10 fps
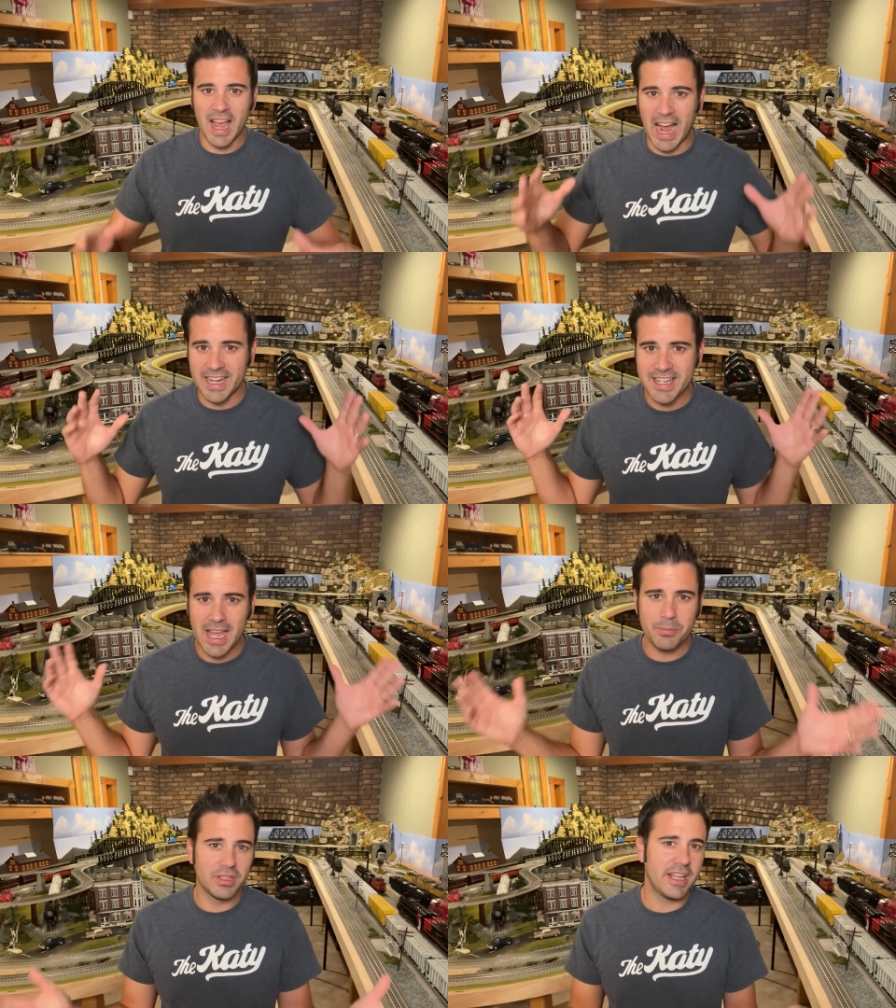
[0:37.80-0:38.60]
I
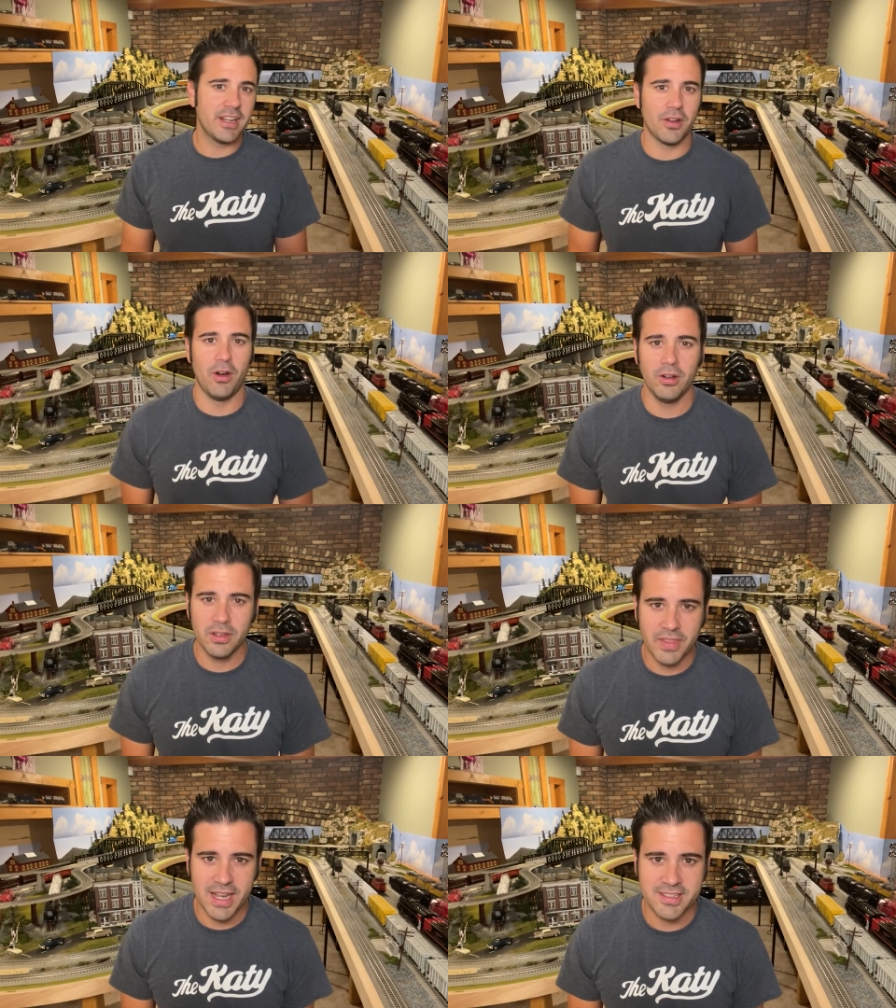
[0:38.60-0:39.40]
tabulated all of
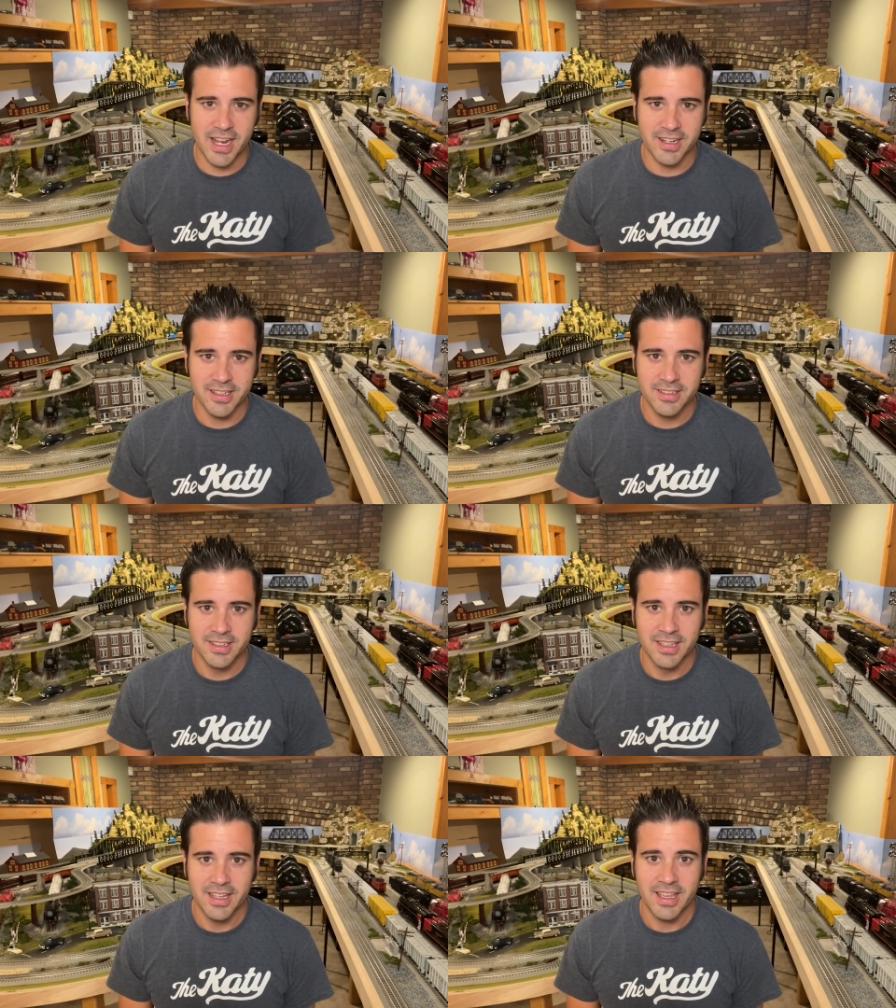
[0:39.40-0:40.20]
that data
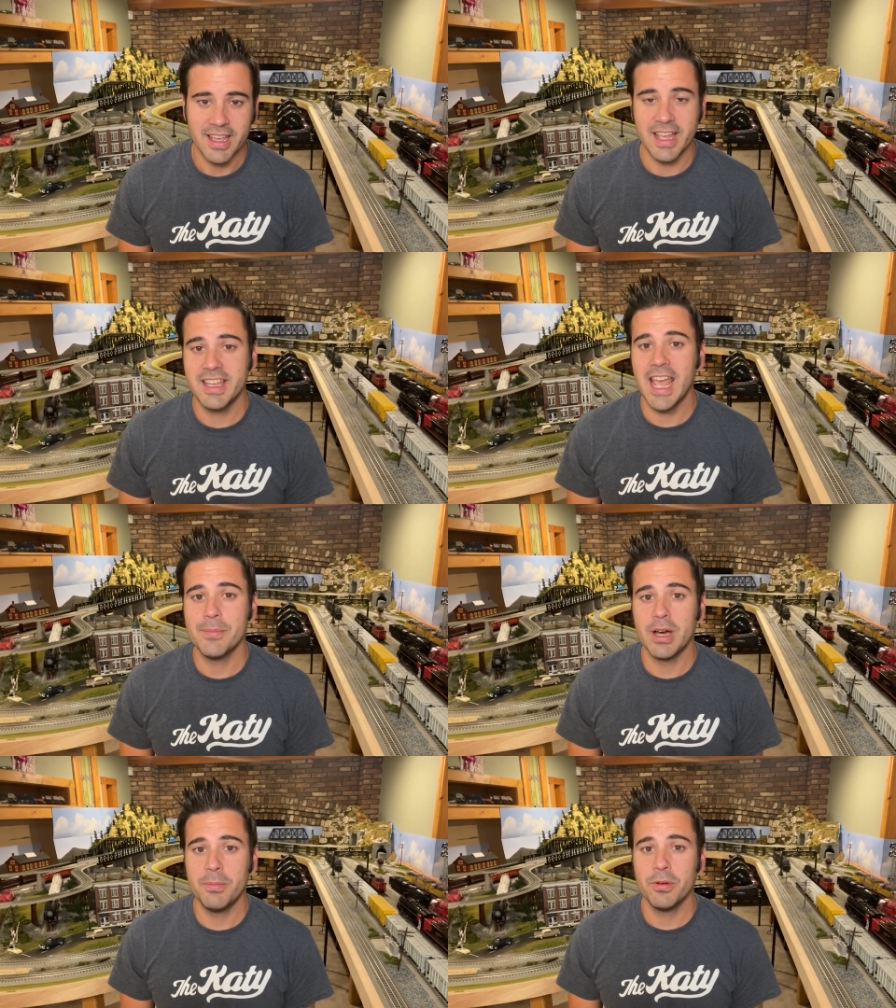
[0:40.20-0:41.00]
and came
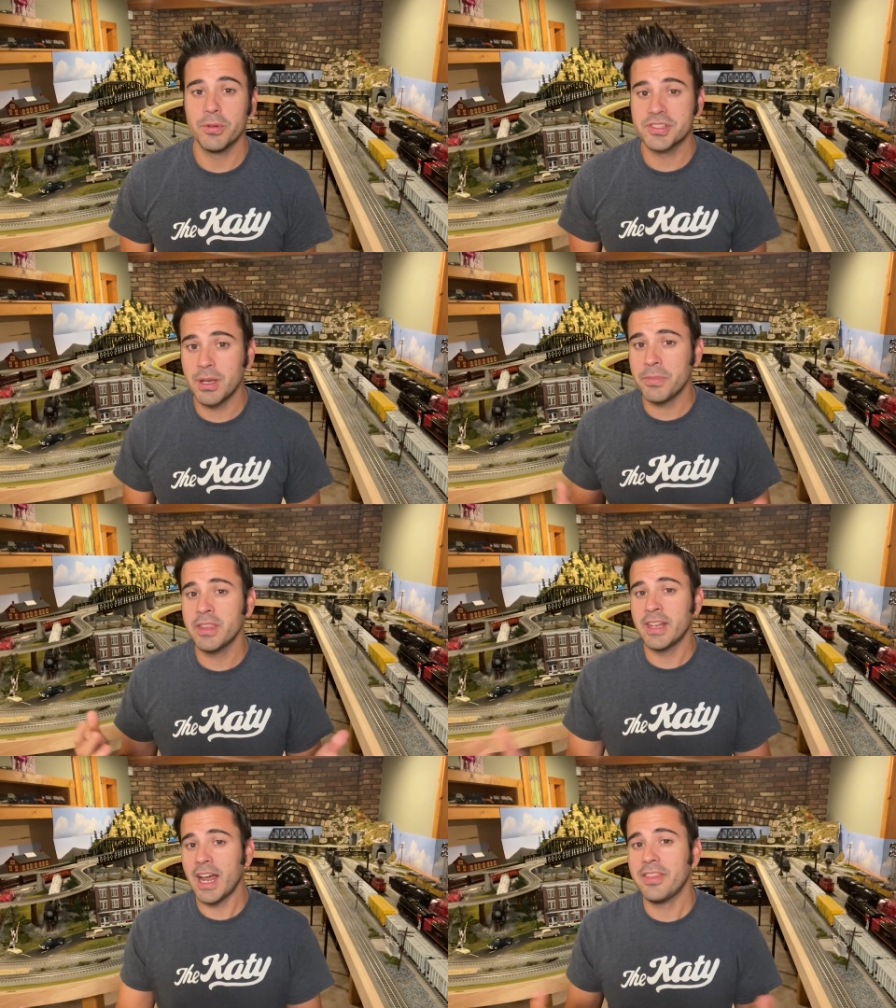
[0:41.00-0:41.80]
up with something
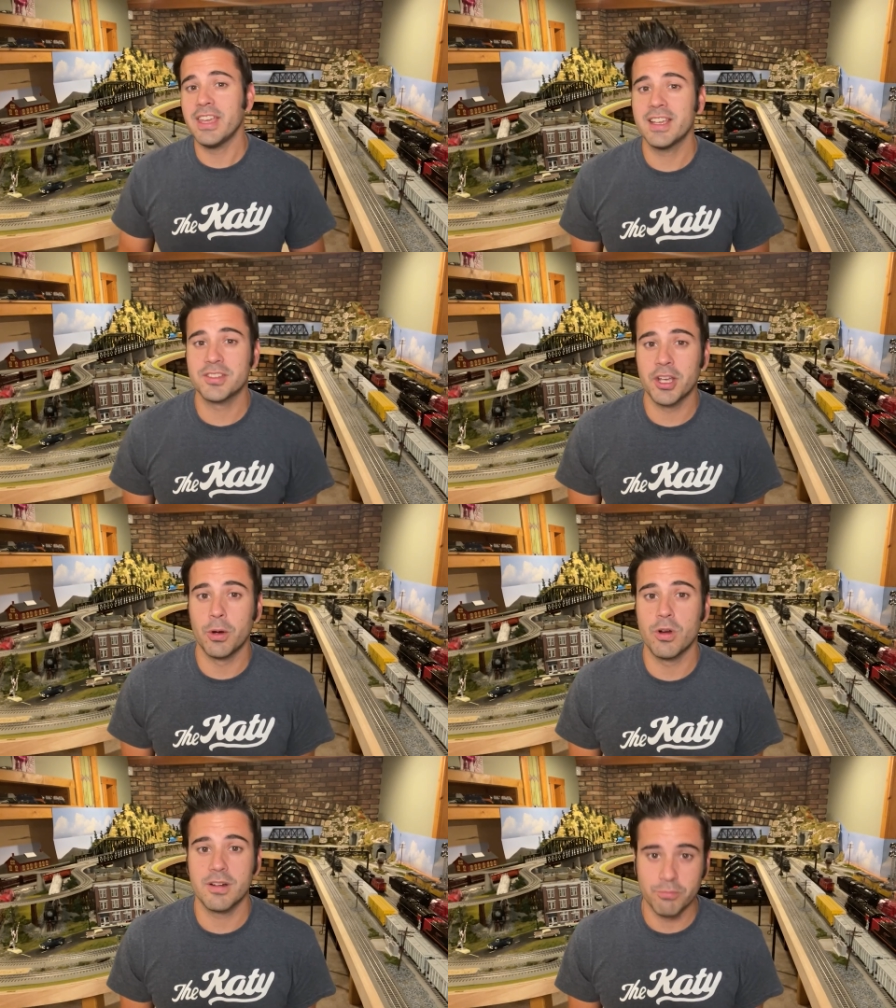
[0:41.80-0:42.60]
that I think is going to
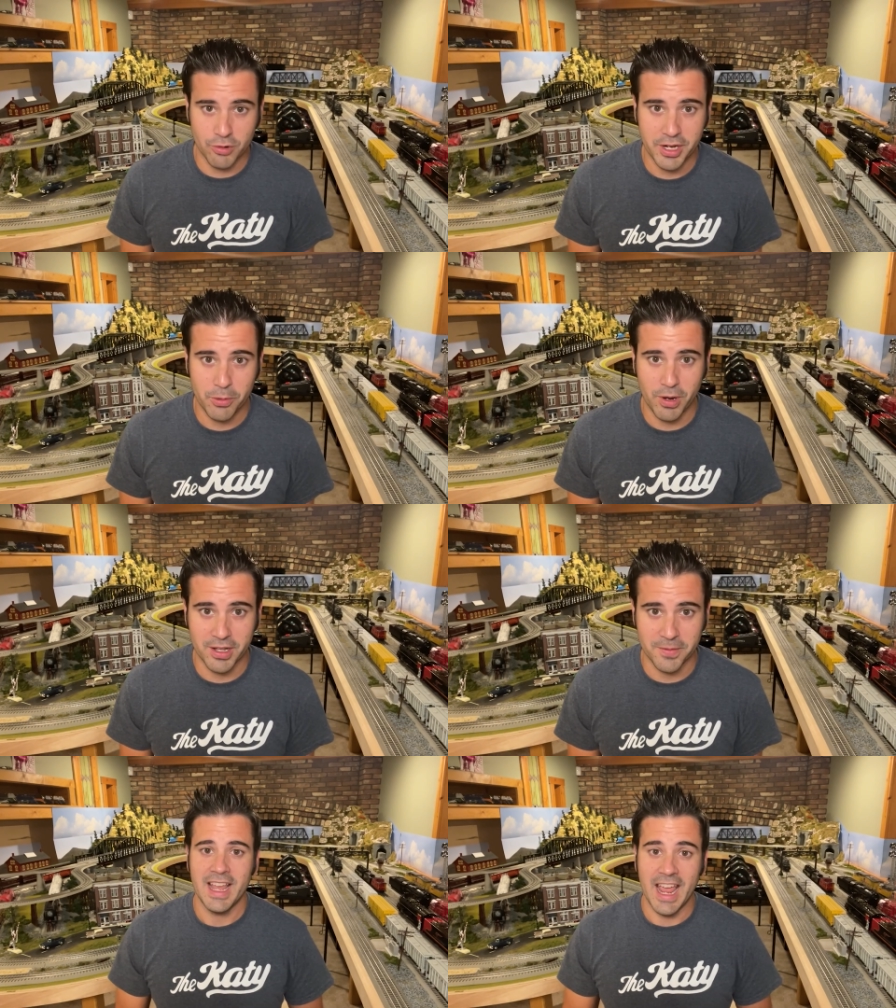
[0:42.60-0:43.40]
work pretty
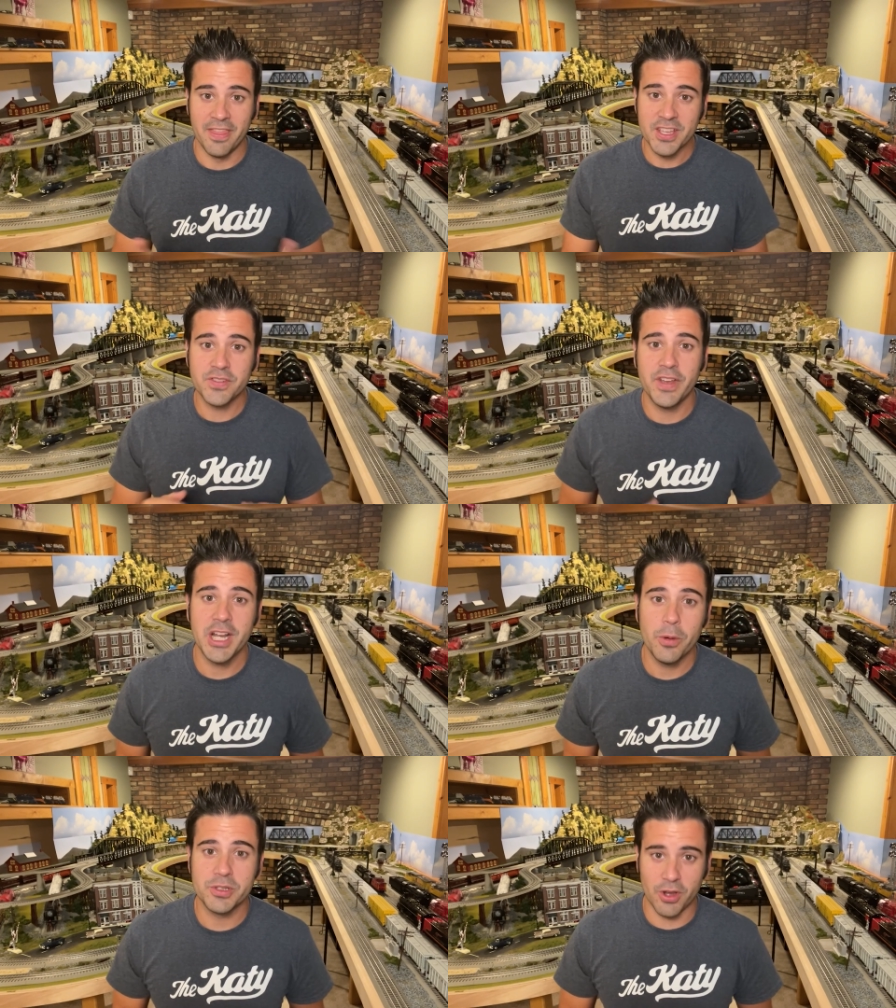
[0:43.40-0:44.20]
well. And this
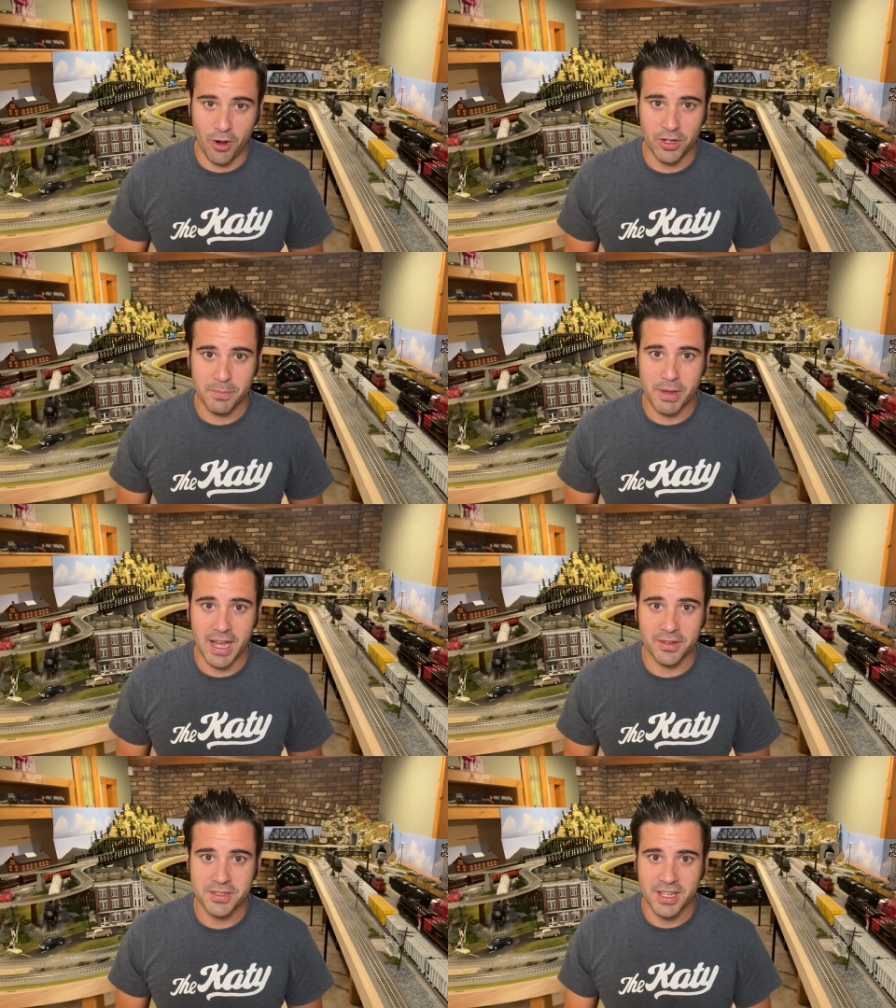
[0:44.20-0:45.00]
video is all
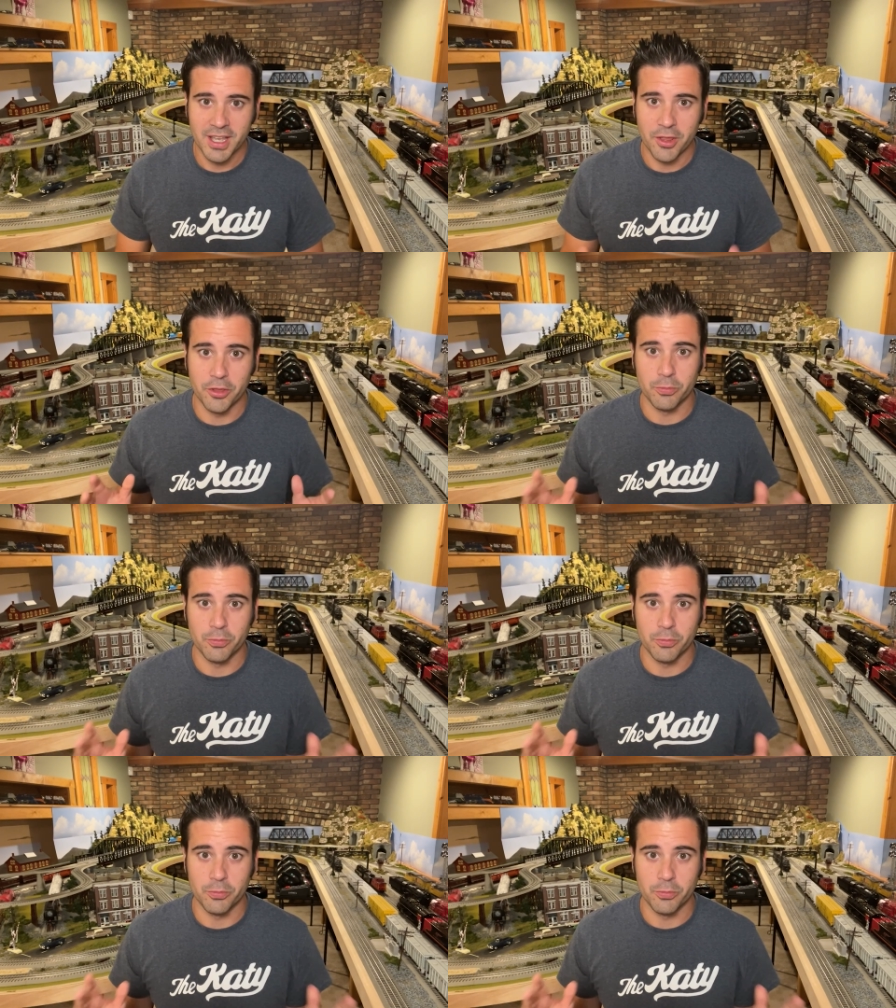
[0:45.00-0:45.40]
about the